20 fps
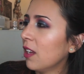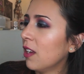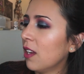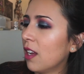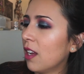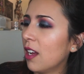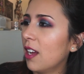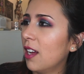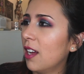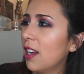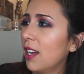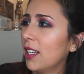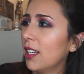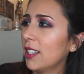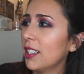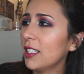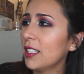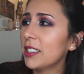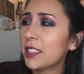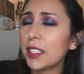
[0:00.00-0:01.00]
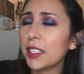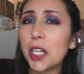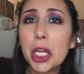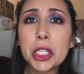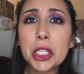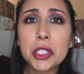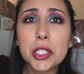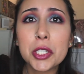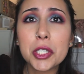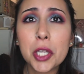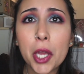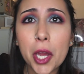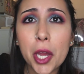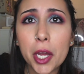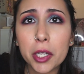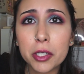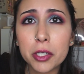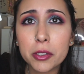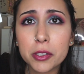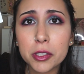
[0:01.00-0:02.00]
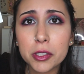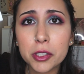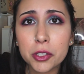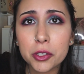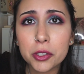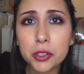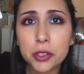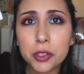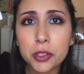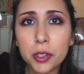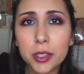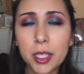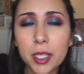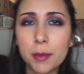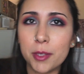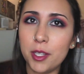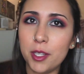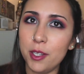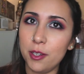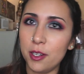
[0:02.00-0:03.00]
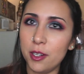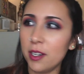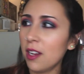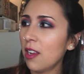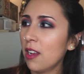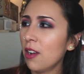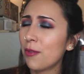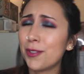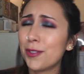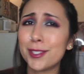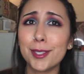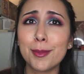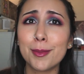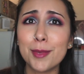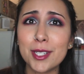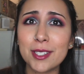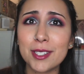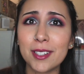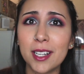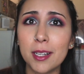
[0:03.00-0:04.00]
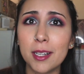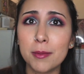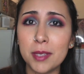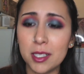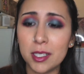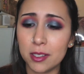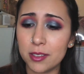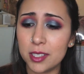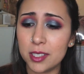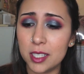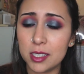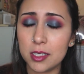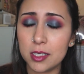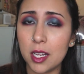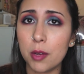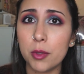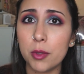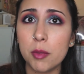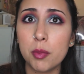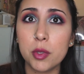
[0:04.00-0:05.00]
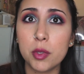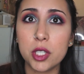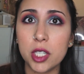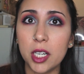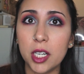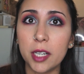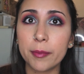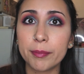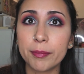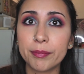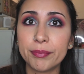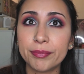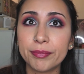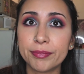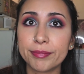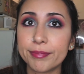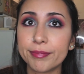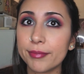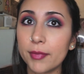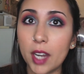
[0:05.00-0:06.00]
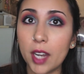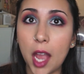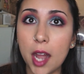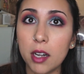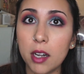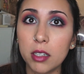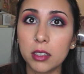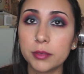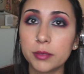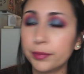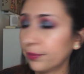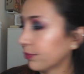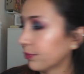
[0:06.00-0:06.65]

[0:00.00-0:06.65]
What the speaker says: and it still has the tag because it's just so damn cute. For some reason, I'm being obsessed now with Pushing. I don't know.